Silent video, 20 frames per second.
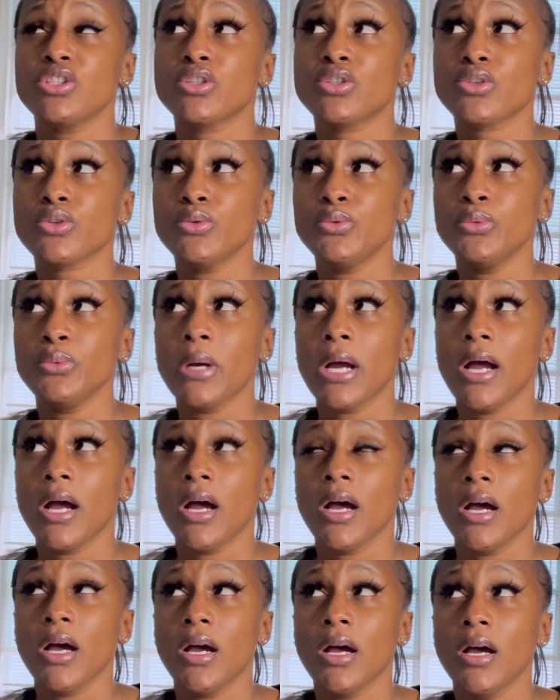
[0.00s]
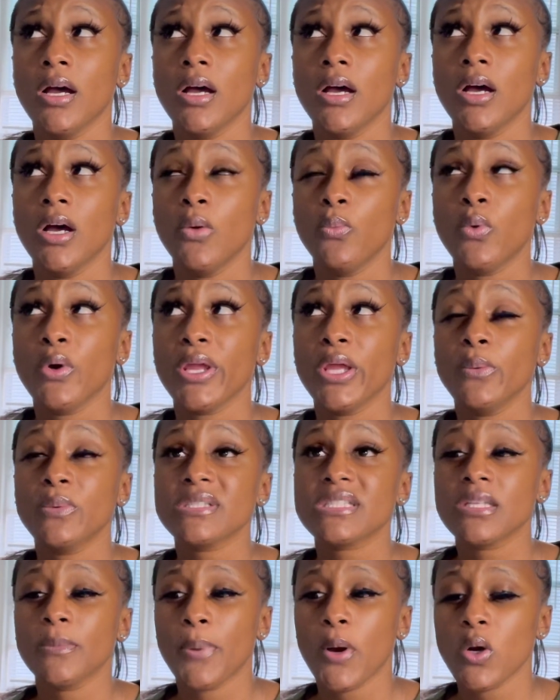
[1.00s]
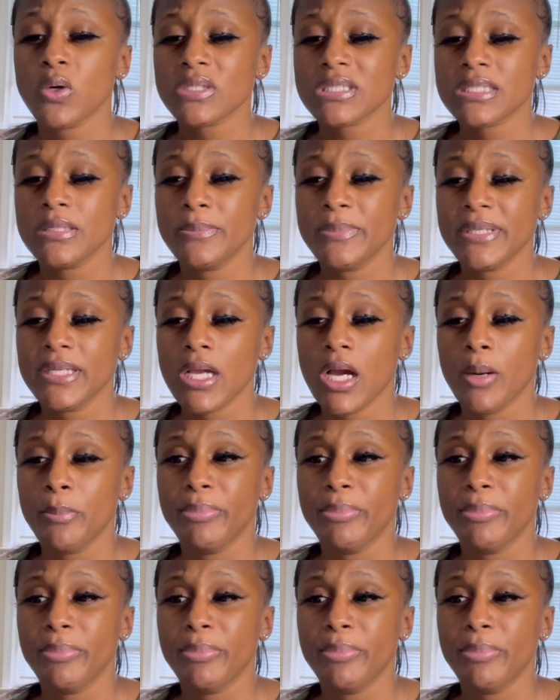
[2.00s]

to uh well, it was supposed to be a